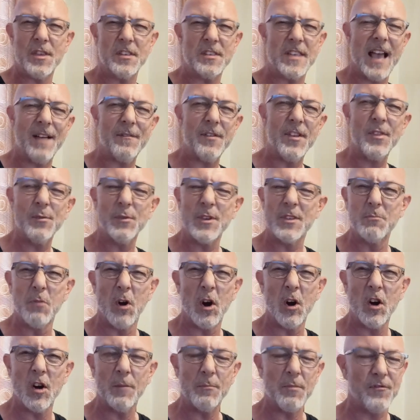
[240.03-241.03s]
the seventh, was
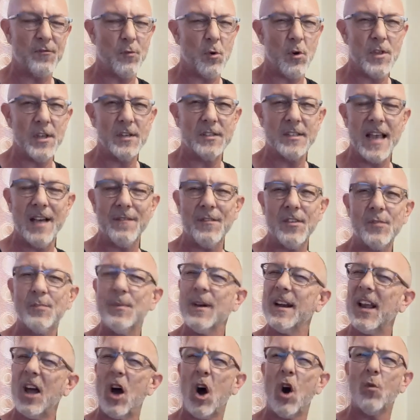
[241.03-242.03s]
murdered before the seventh,
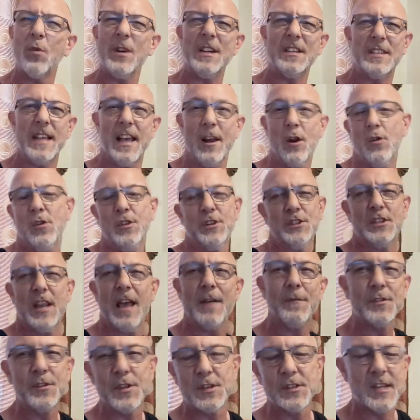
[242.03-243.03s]
but he always said, oh, the
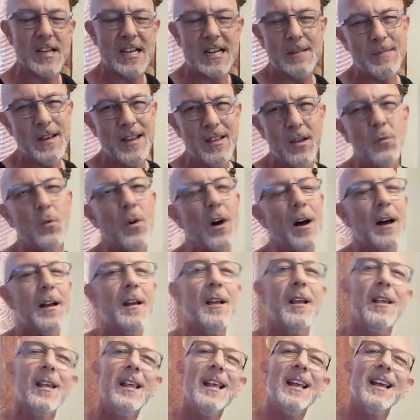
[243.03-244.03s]
seventh is going to be the one.
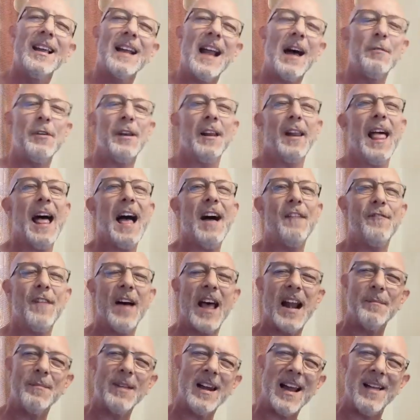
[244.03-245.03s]
And I would laugh
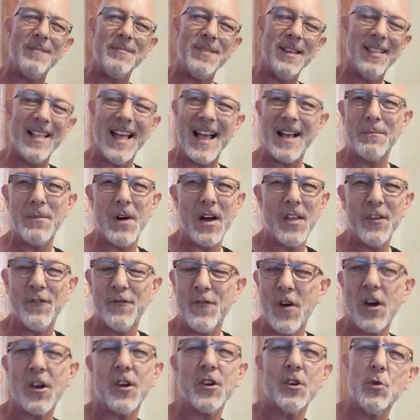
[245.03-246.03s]
at him and I'd be like,
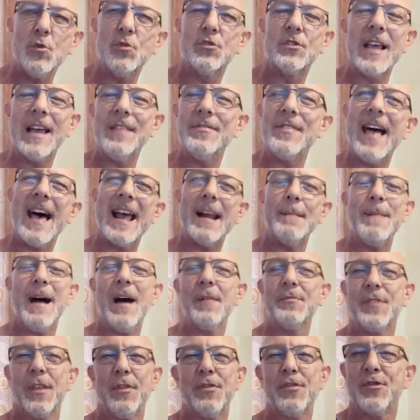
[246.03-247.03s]
motherfucker, you said that
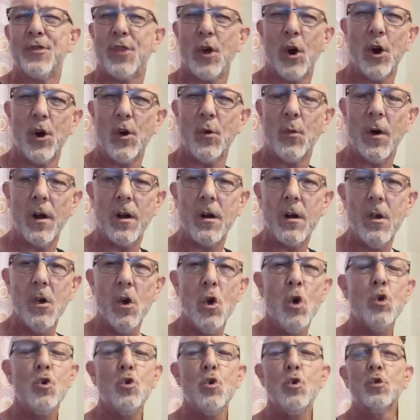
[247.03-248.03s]
about the third one.
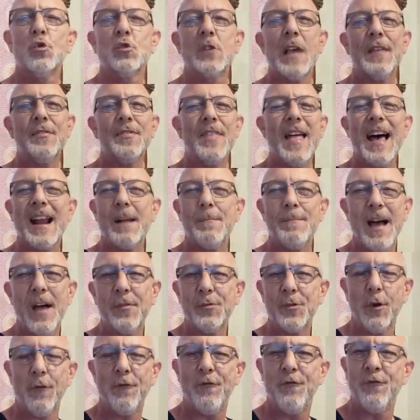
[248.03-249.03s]
You said that
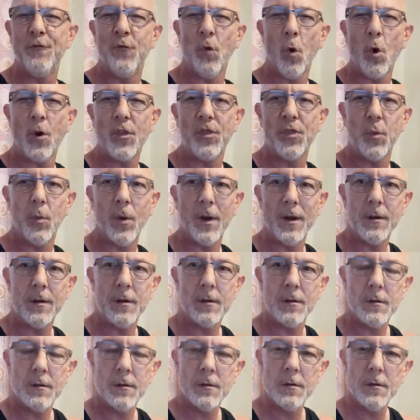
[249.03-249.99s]
about the fourth one.